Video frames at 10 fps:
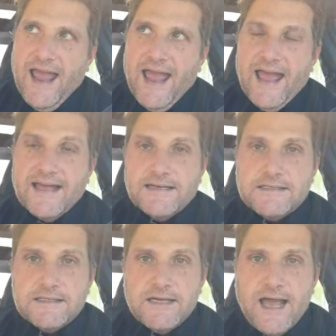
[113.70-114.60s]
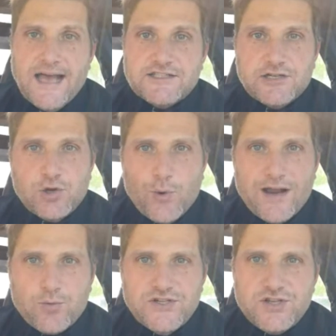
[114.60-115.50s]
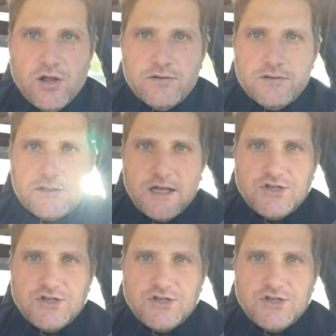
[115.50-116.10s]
And as a direct result,